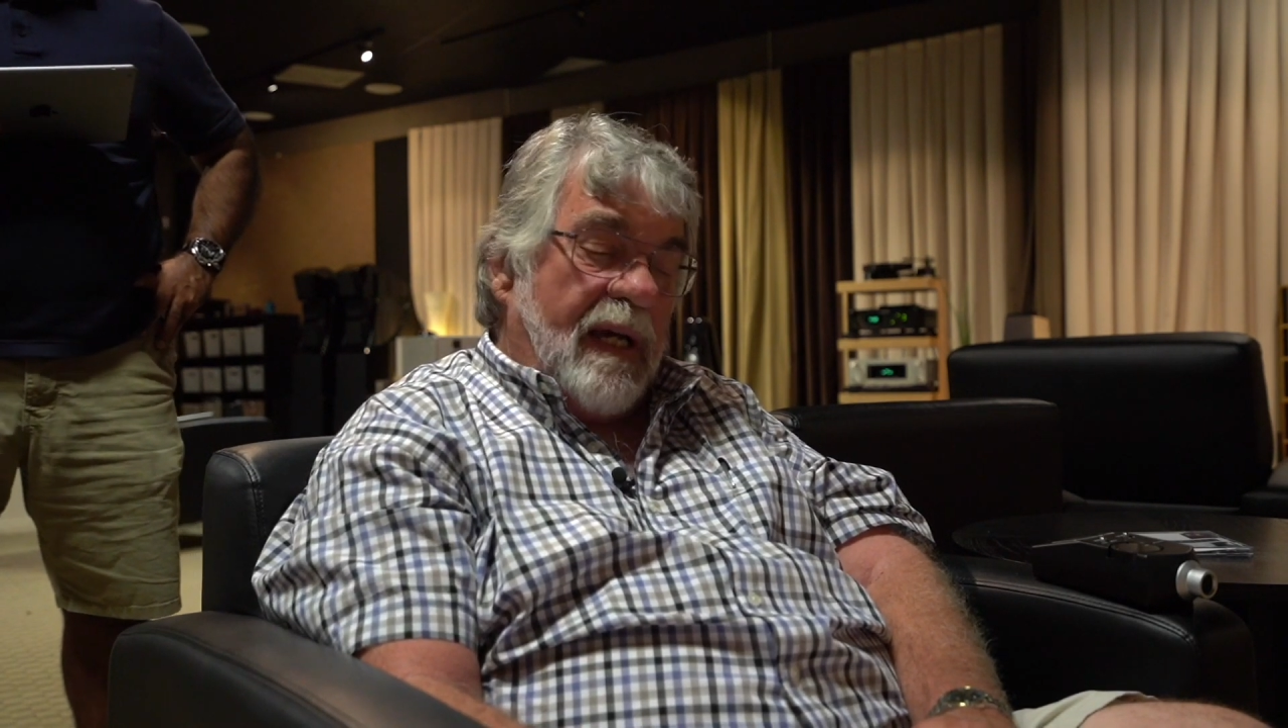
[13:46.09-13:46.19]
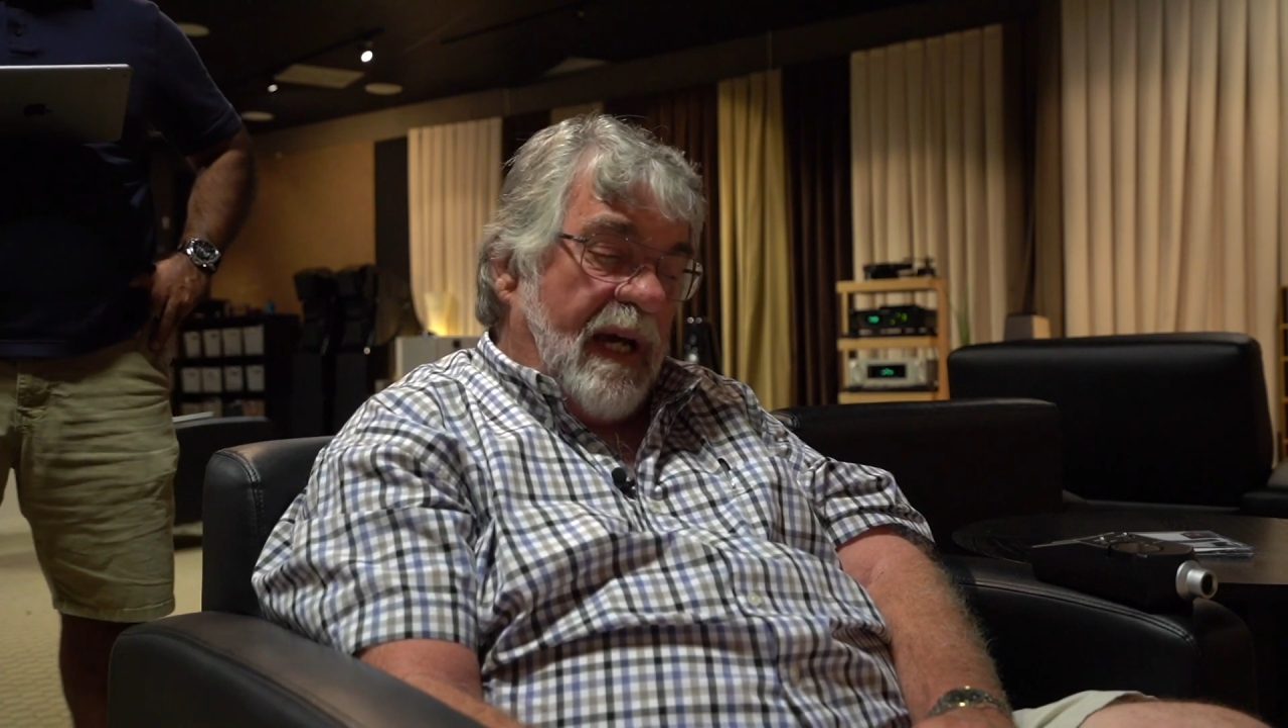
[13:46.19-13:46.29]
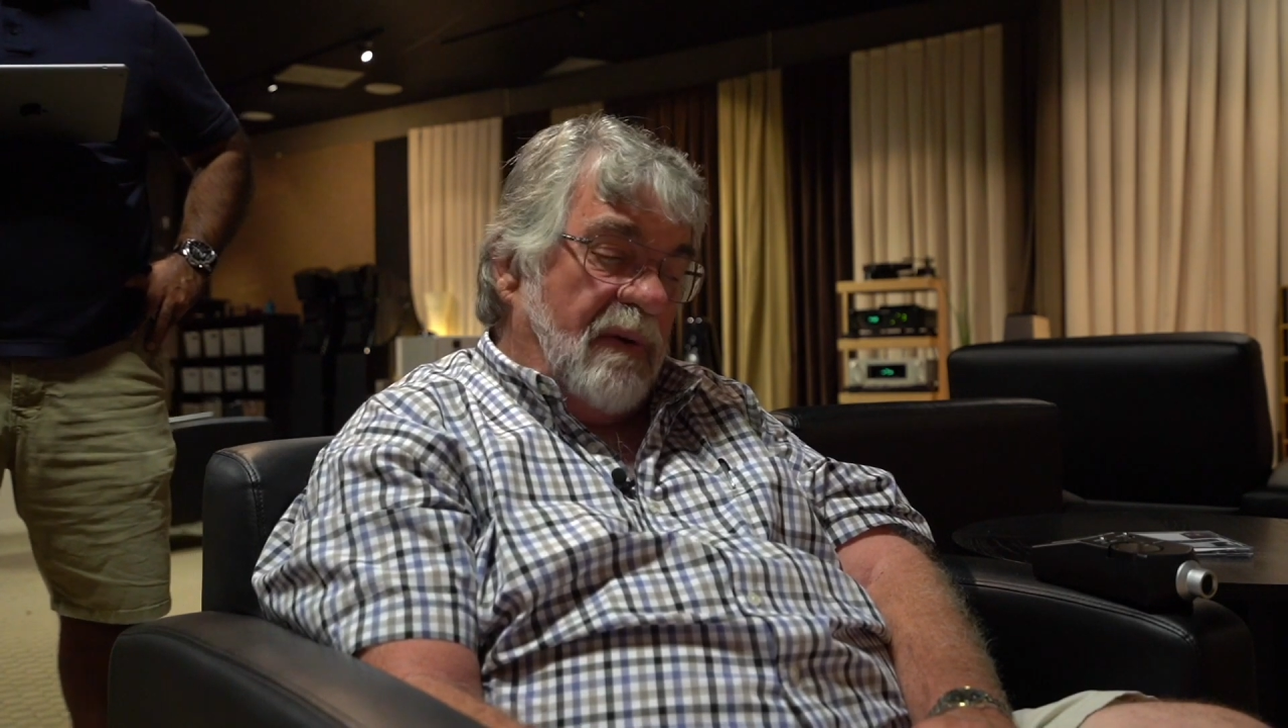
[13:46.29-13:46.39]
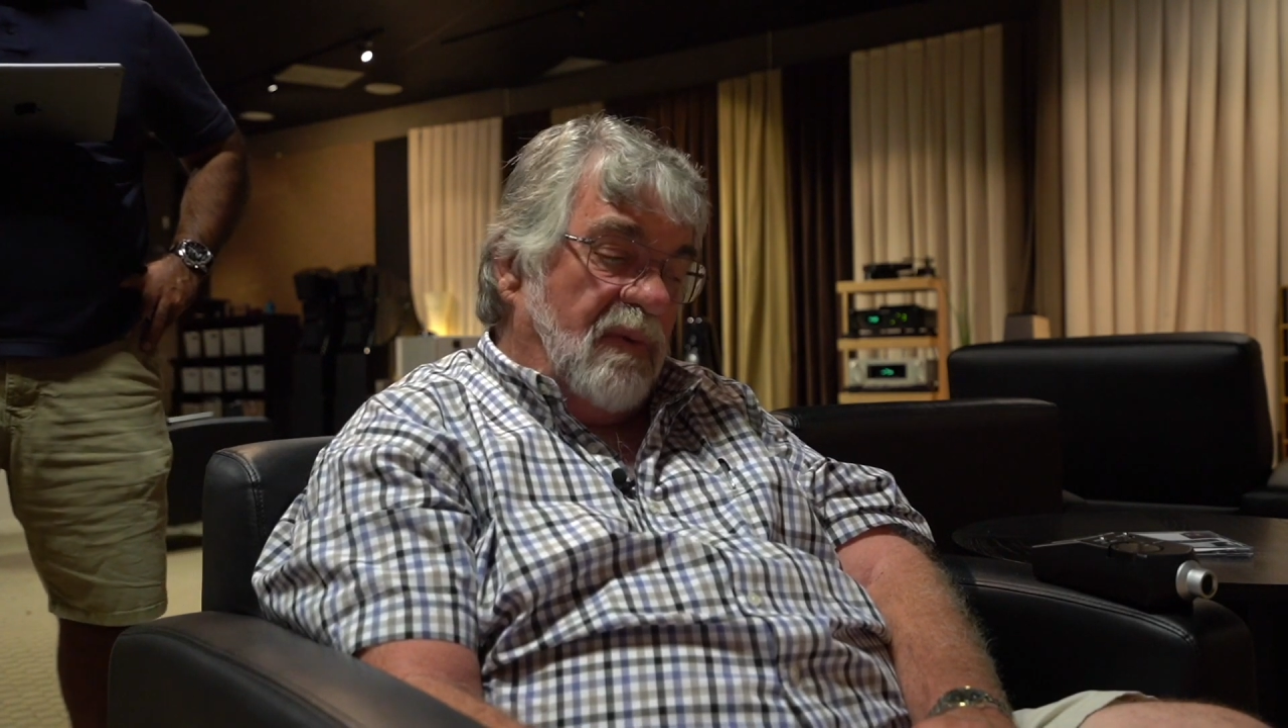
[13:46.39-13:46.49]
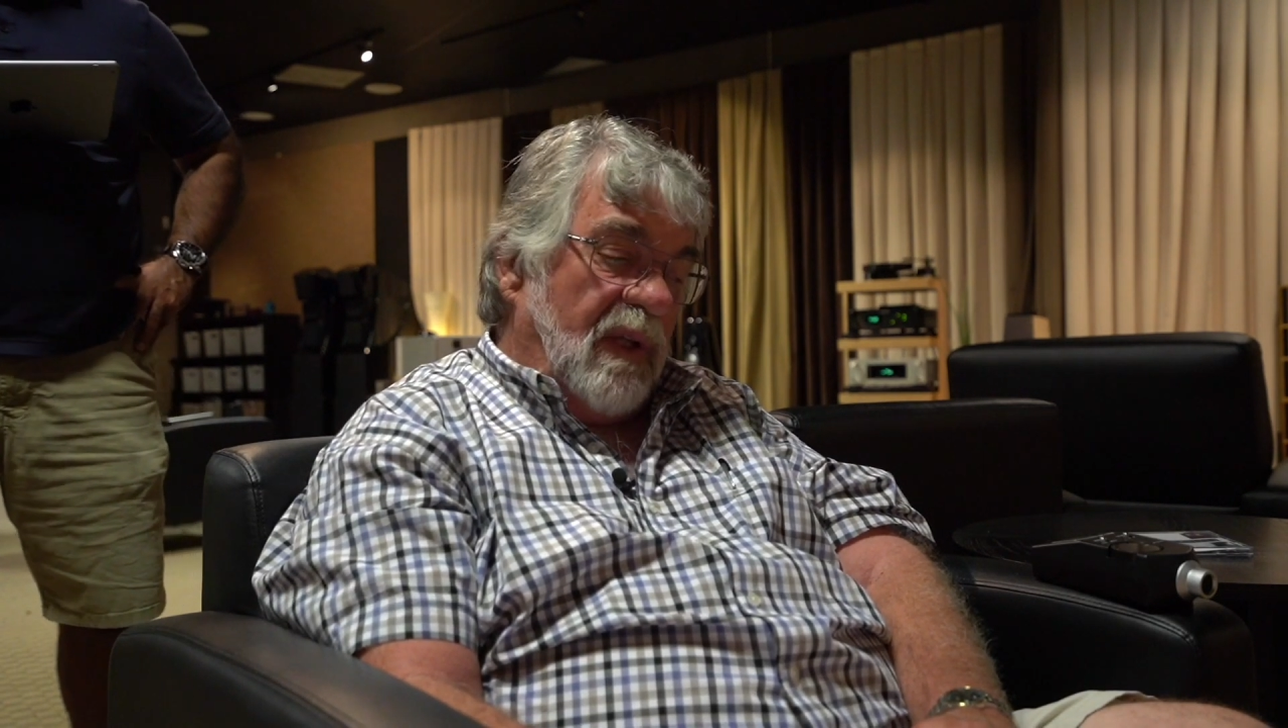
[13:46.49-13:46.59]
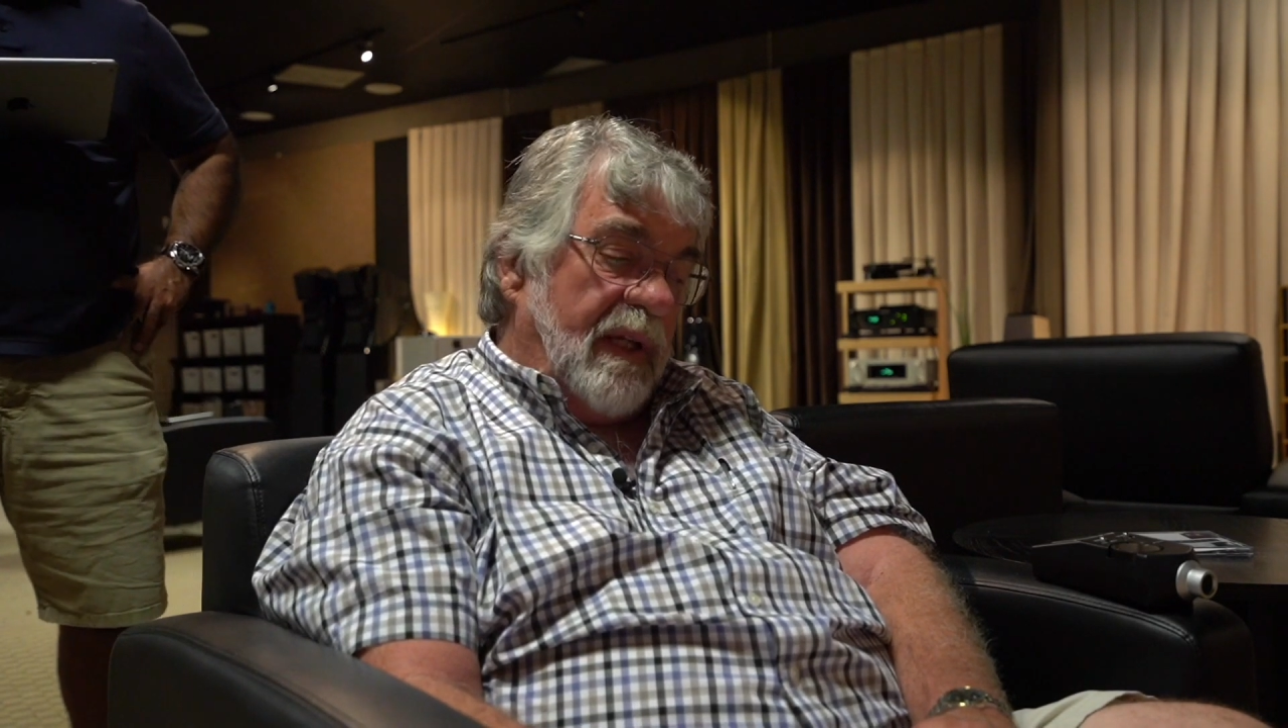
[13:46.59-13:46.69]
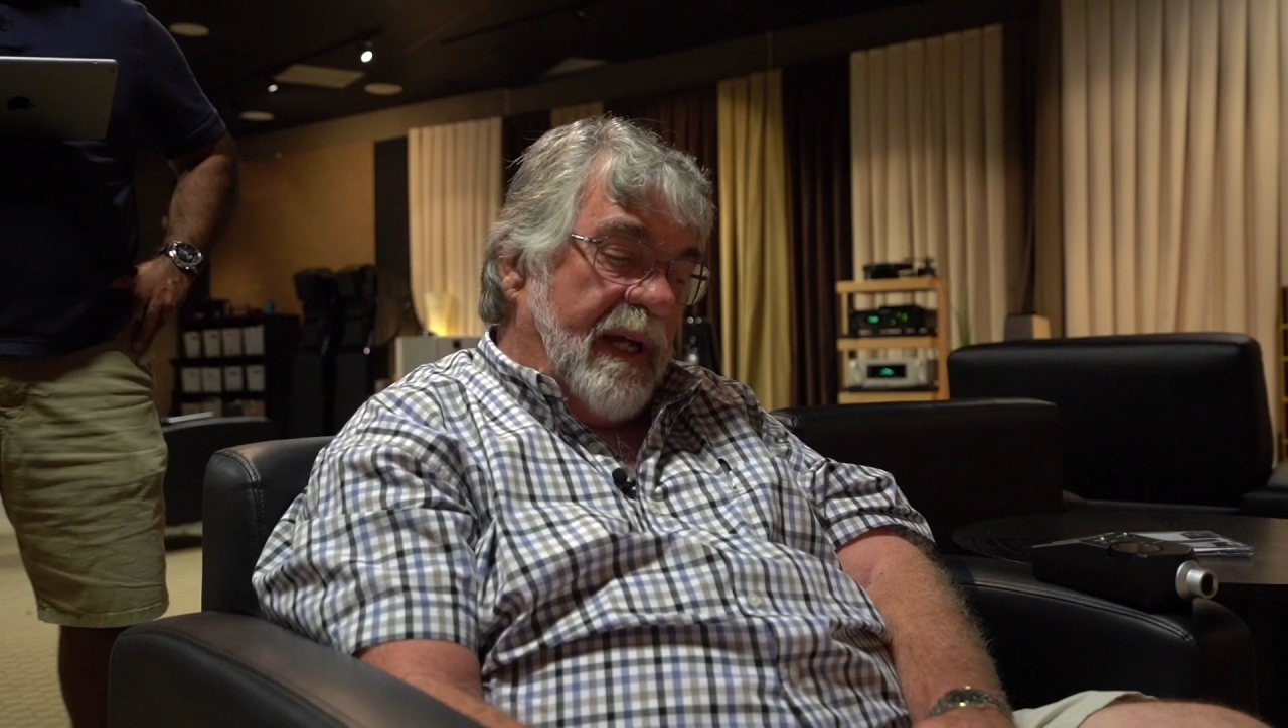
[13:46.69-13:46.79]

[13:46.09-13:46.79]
I will